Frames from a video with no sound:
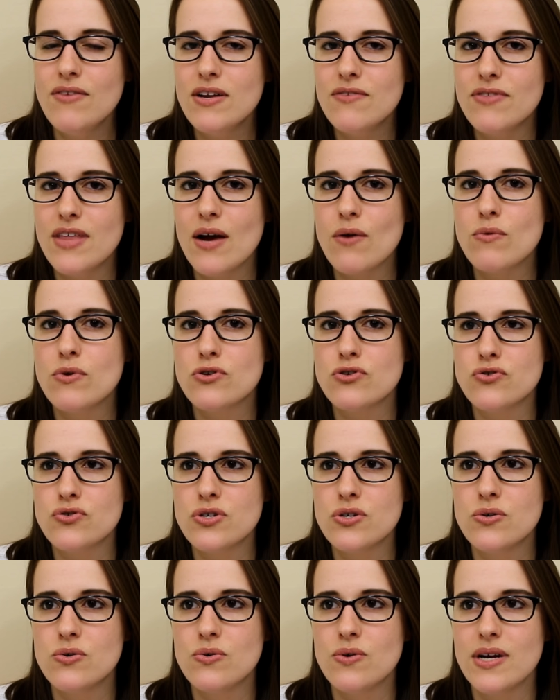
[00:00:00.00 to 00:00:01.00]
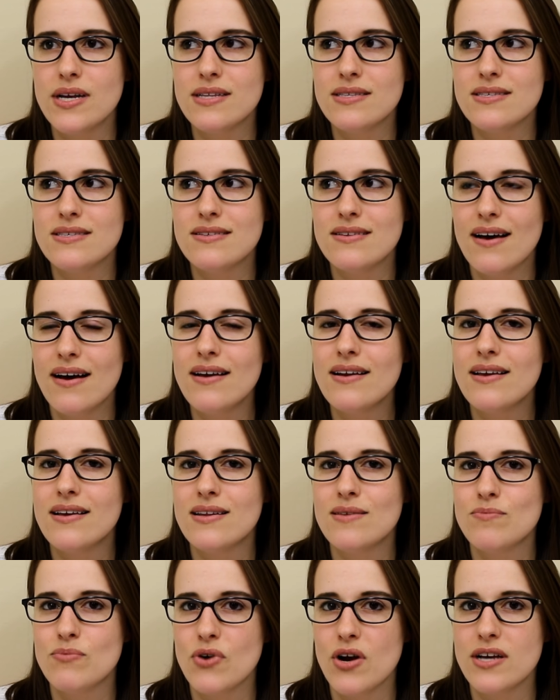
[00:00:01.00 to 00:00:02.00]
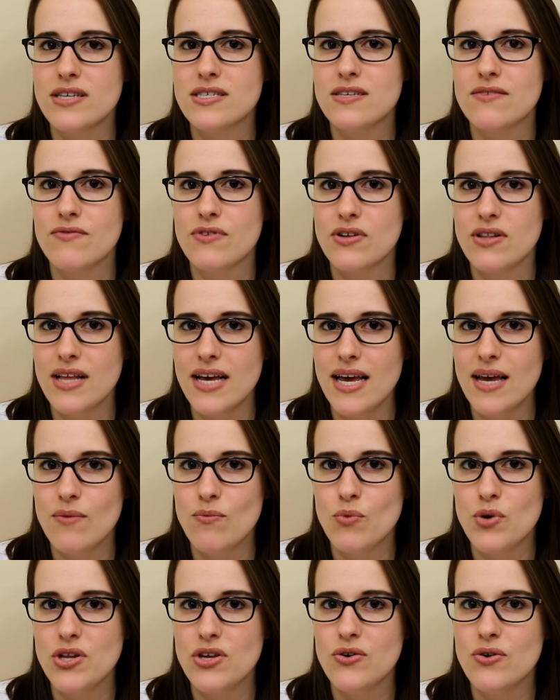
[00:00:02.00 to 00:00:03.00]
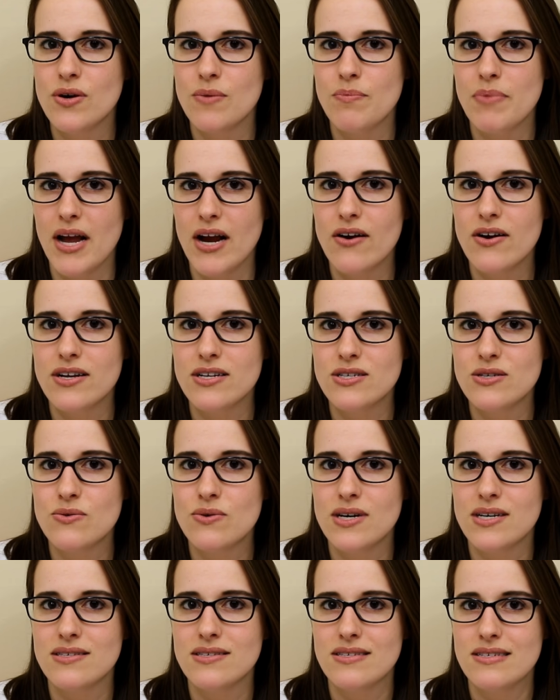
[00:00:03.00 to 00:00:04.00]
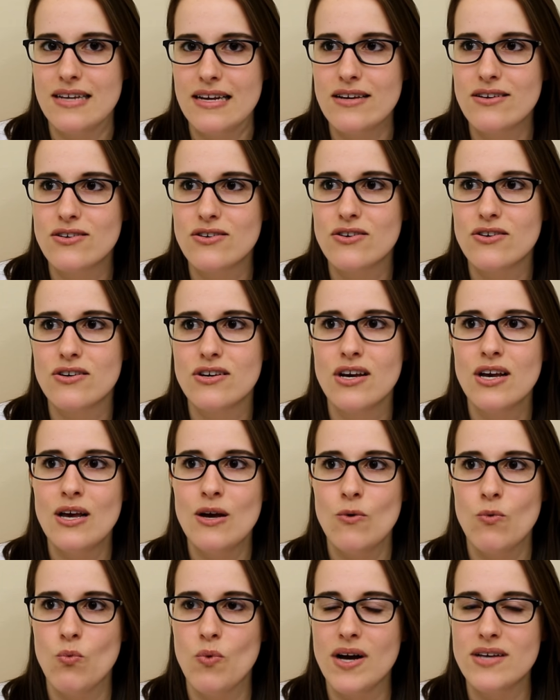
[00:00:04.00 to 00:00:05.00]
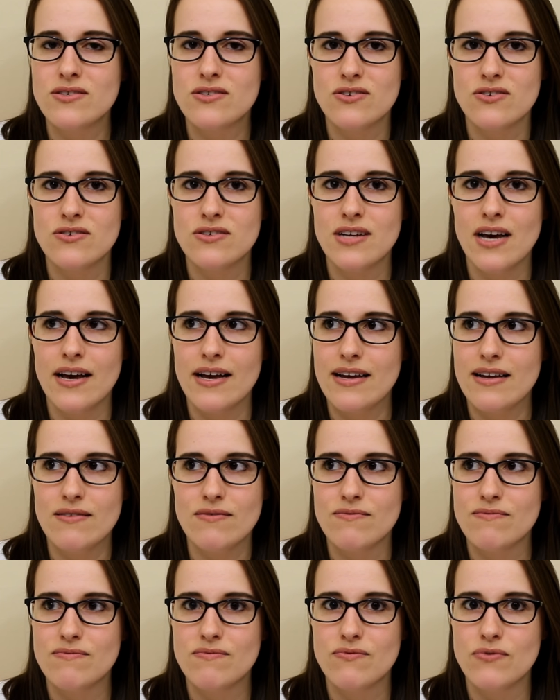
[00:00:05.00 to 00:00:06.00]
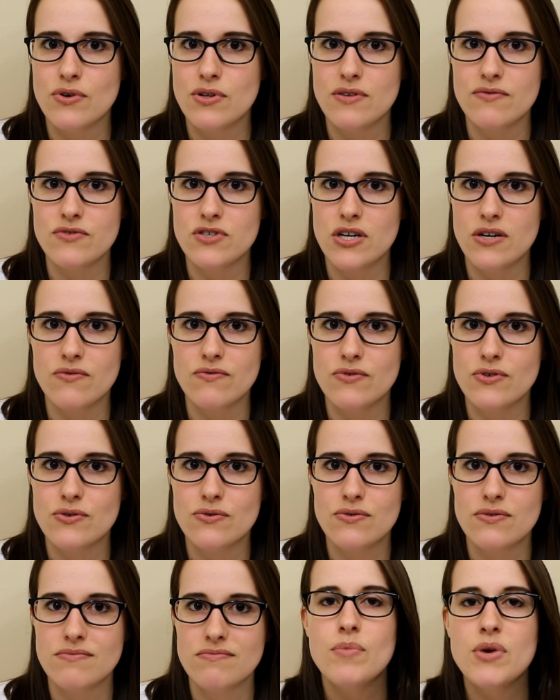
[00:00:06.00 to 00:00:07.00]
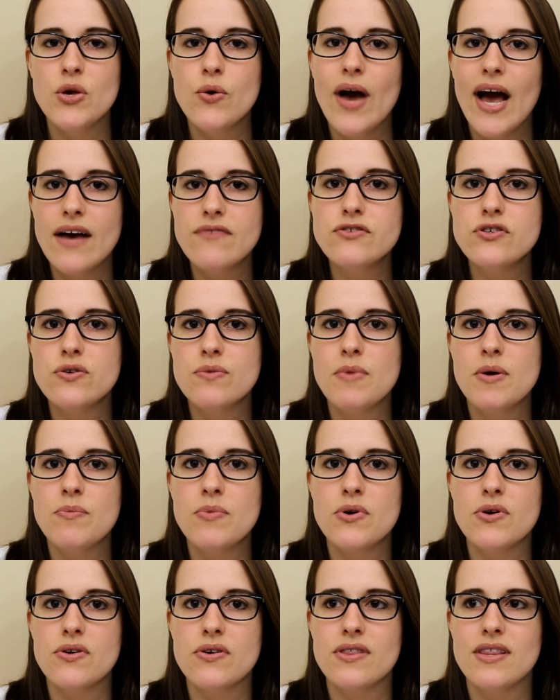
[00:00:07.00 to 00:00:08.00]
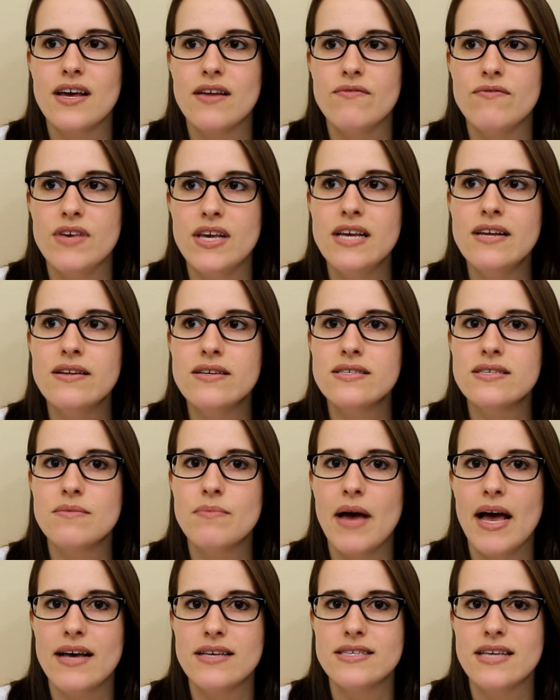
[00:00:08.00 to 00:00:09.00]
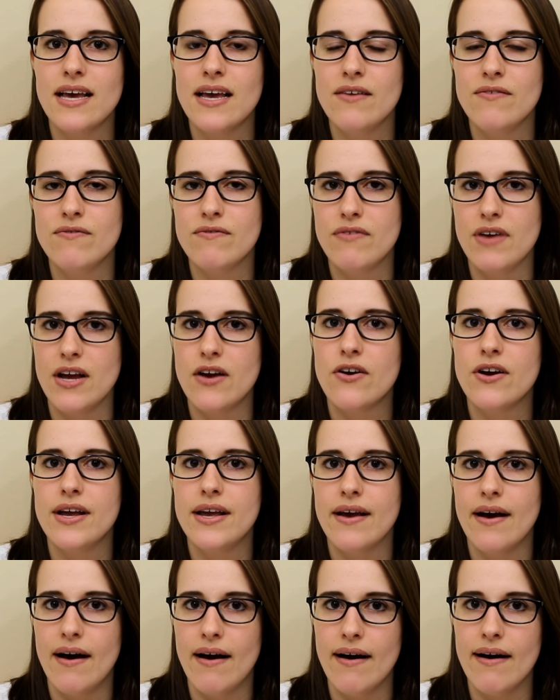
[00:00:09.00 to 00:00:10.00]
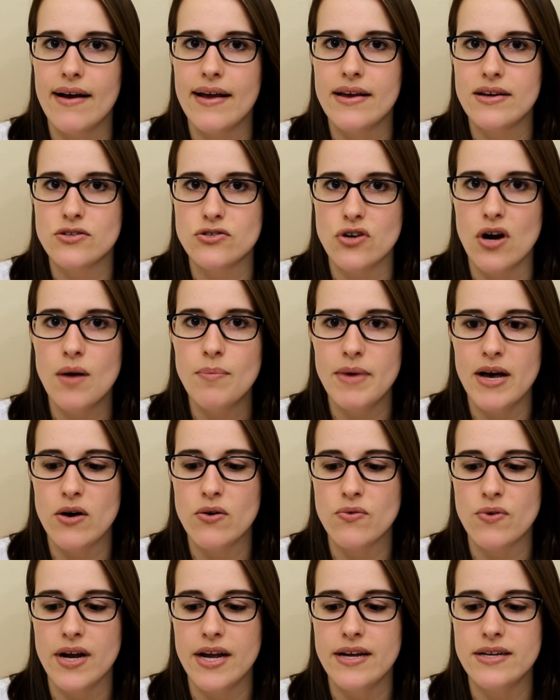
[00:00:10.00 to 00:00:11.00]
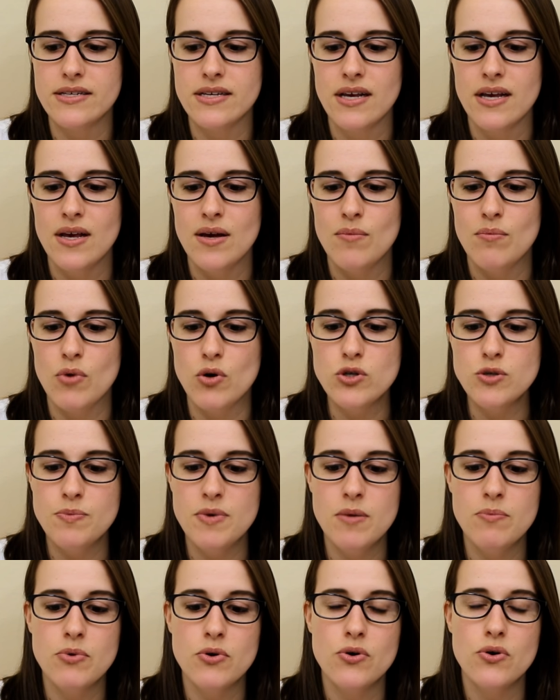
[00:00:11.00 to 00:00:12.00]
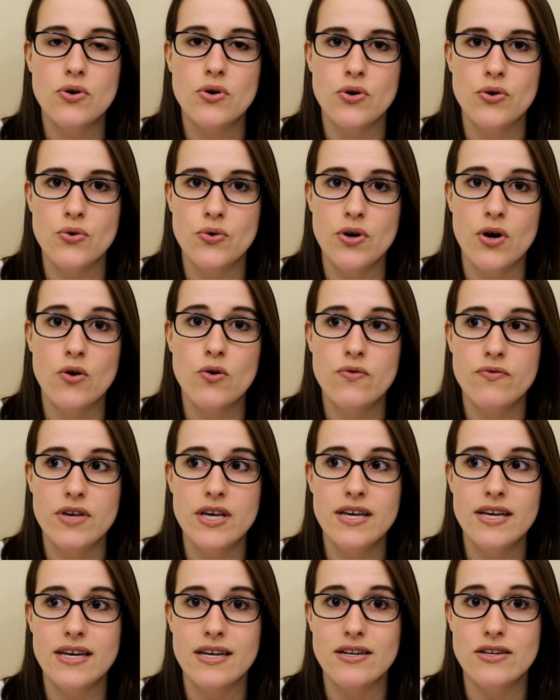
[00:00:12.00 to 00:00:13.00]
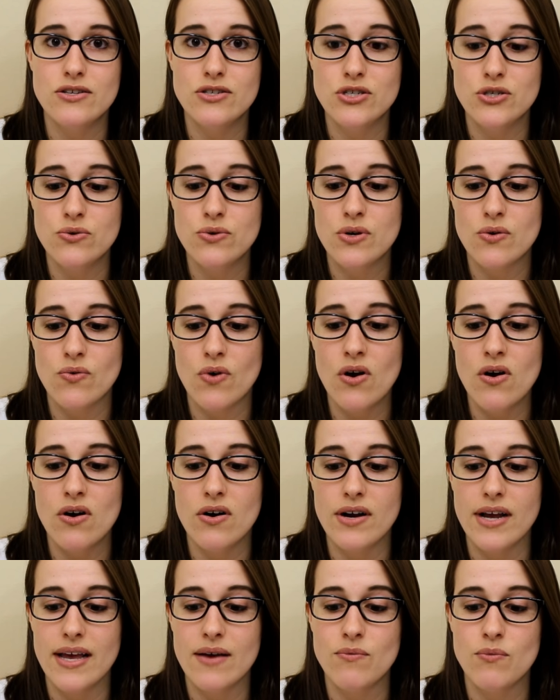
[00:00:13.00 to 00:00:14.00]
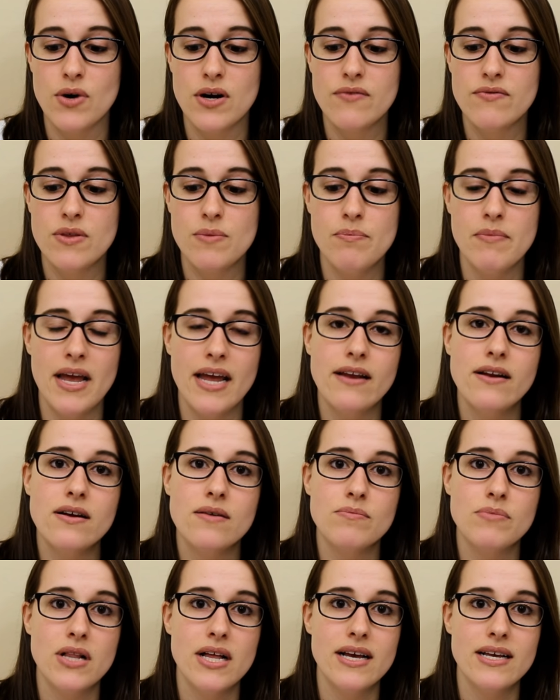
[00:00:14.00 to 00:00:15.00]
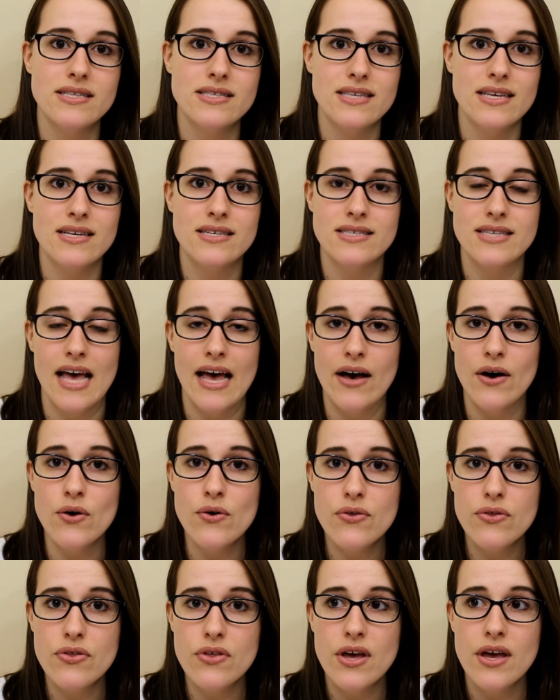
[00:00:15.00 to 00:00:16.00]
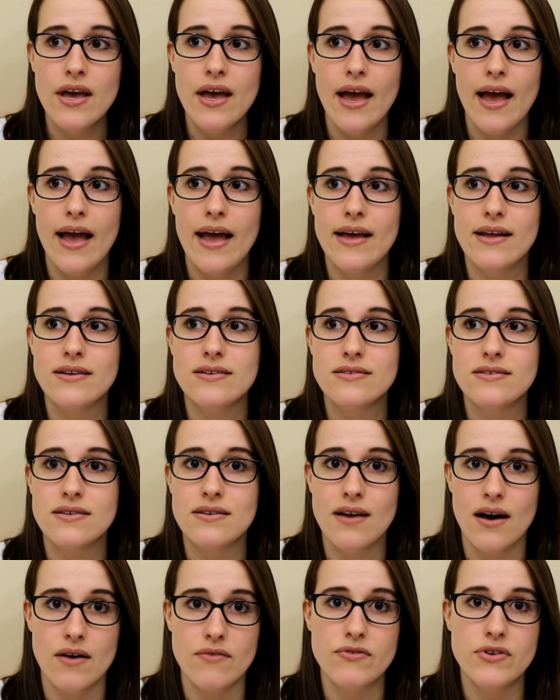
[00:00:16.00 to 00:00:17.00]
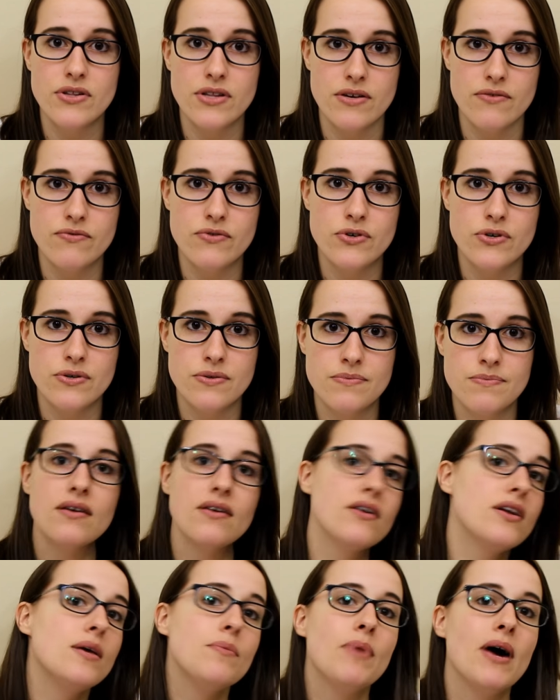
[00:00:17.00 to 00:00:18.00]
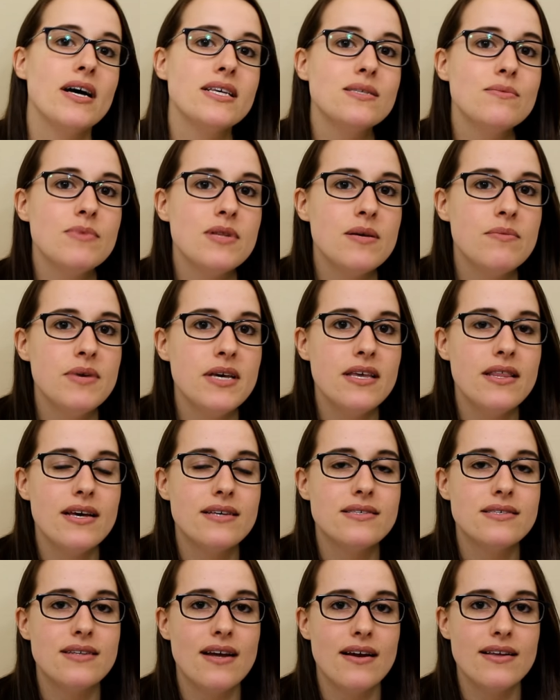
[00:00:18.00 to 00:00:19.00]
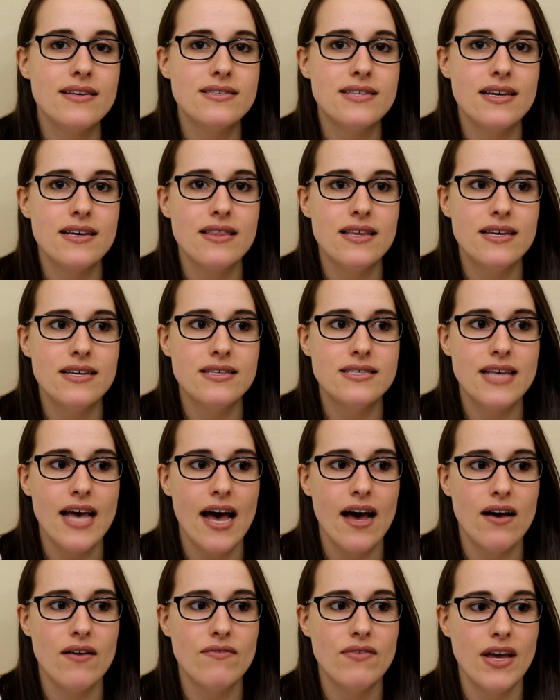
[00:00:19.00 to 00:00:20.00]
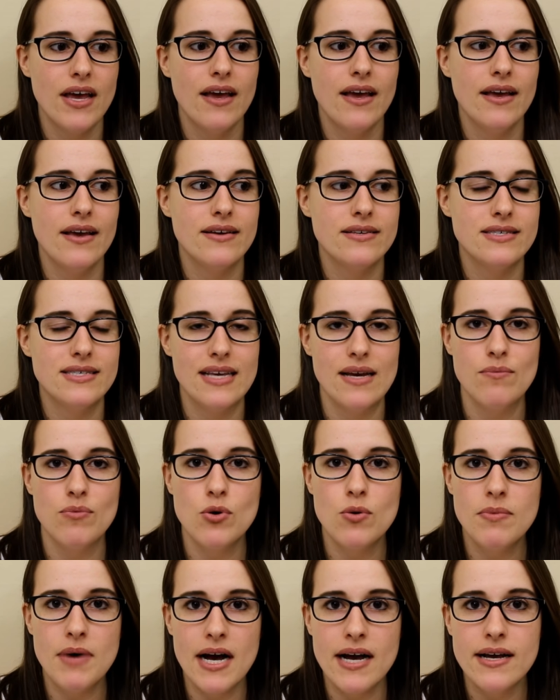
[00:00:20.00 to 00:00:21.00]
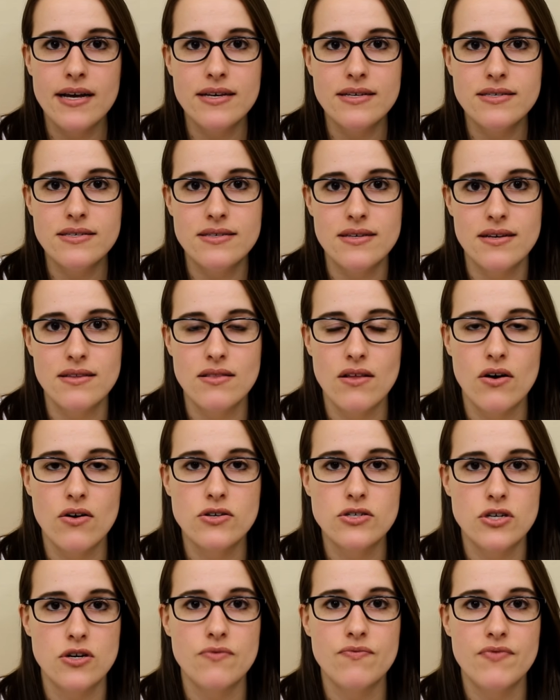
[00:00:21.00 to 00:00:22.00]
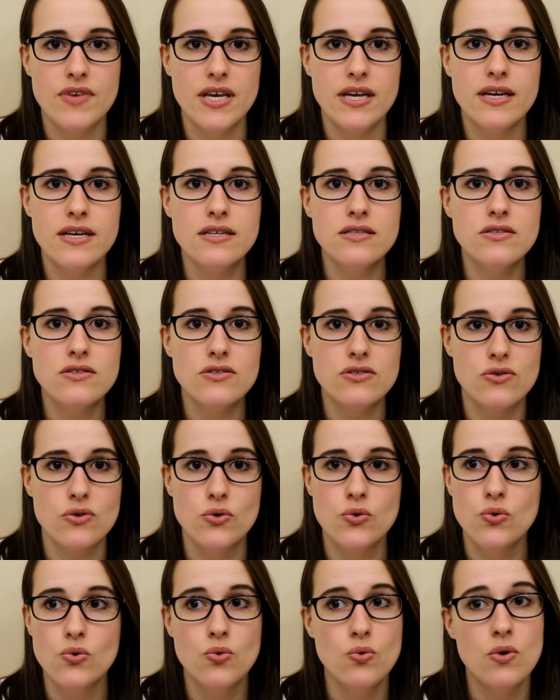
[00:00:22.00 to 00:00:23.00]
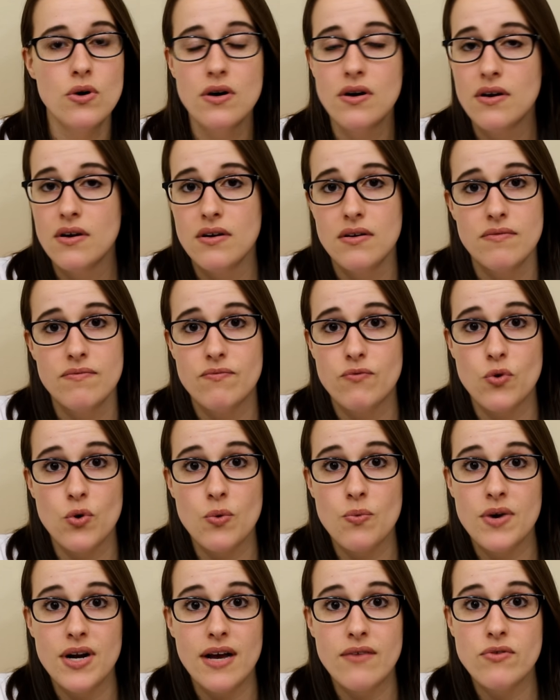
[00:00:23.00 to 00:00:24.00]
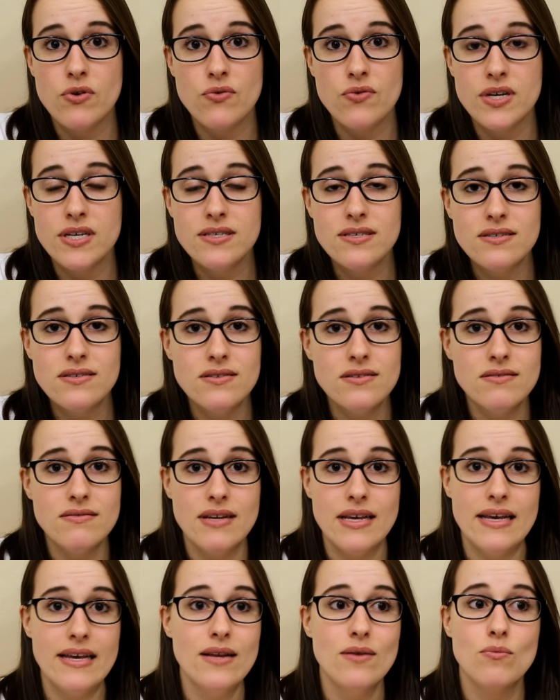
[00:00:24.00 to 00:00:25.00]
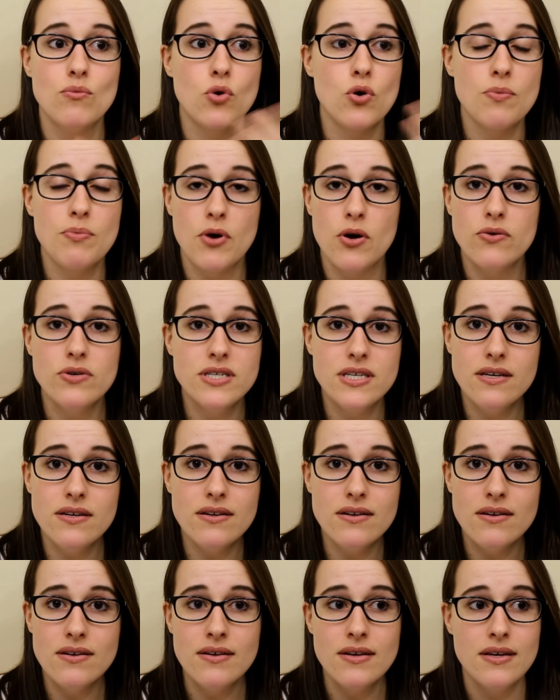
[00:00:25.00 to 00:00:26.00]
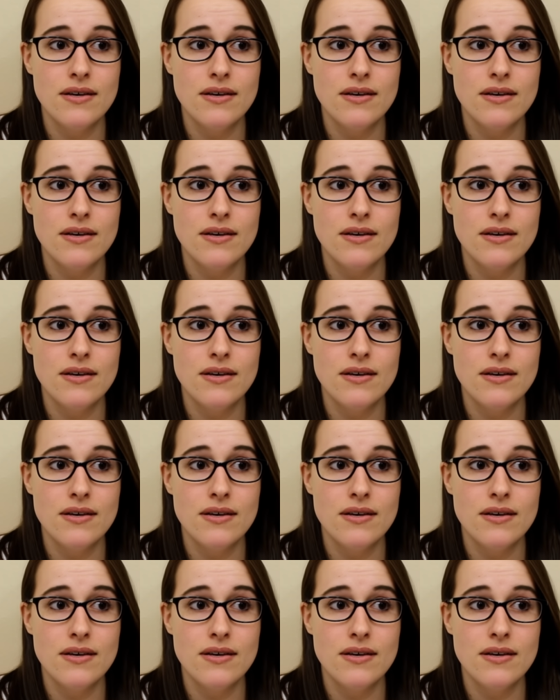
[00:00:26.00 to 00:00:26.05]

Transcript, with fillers: Even if that were true, it's not an impressive claim when you compare it to a standard Western diet full of junk food. But you have to remember that veganism has a very high dropout rate, most people who go vegan do it wrong, and one of the main complaints is health and not feeling full. Could it possibly be that studies like these have a sample bias in long term vegans who, for whatever reason, eat more protein?